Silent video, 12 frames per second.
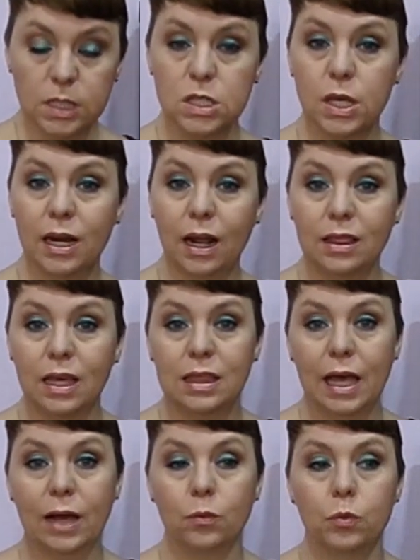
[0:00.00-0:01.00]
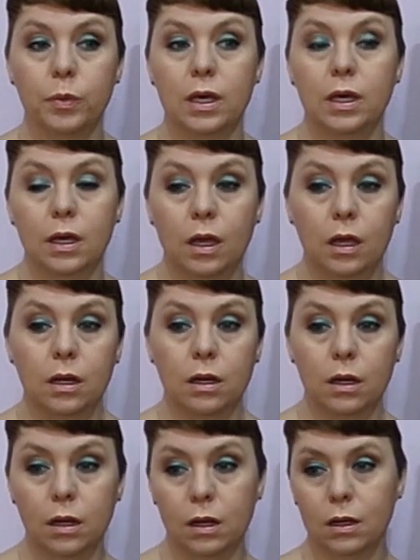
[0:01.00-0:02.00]
and I think that will be an
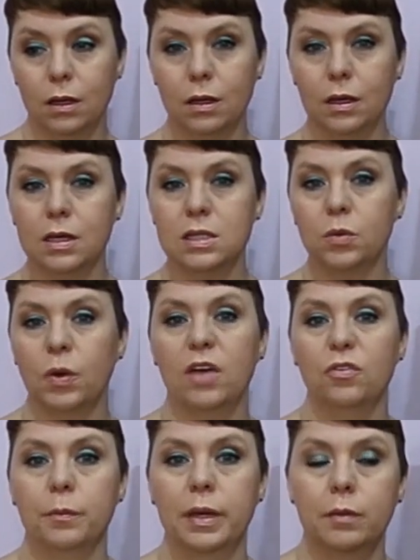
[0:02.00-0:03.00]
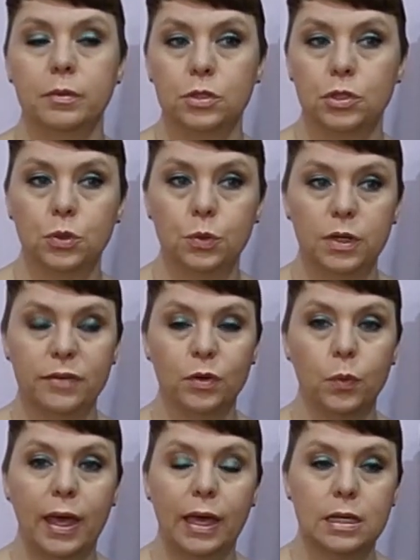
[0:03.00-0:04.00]
easy way for me able to do
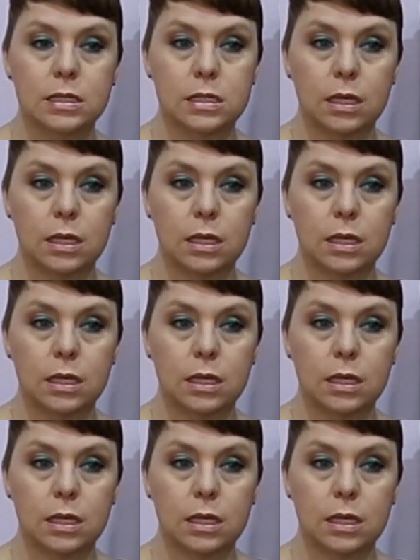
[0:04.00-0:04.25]
giveaways,